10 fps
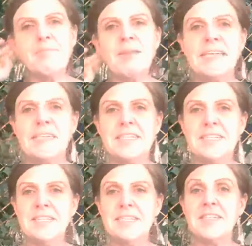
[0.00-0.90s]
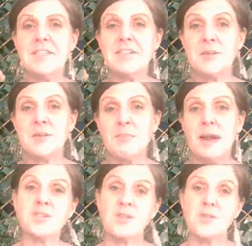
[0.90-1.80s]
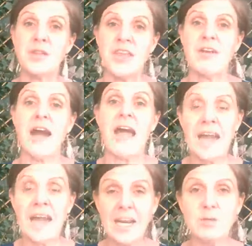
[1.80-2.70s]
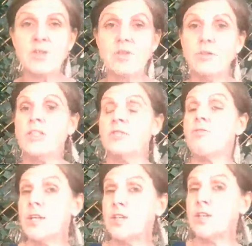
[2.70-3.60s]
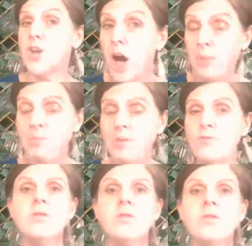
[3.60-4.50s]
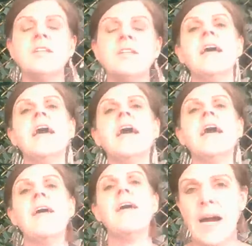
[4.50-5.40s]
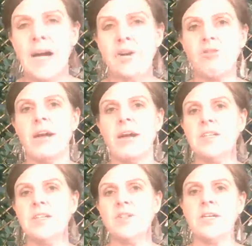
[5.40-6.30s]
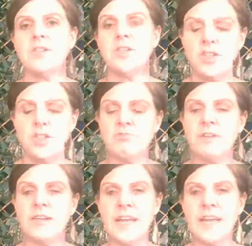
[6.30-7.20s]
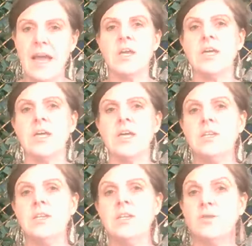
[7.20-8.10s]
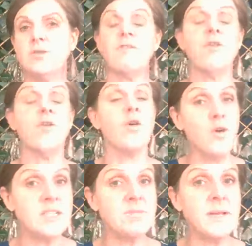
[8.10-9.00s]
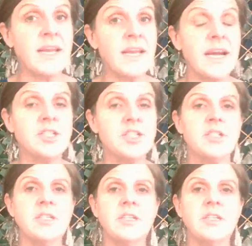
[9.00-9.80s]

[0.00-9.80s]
is to make sure that there are adequate doors, the right type of doors, and that we are creating zoning. So just to recap, doors are for noise mitigation,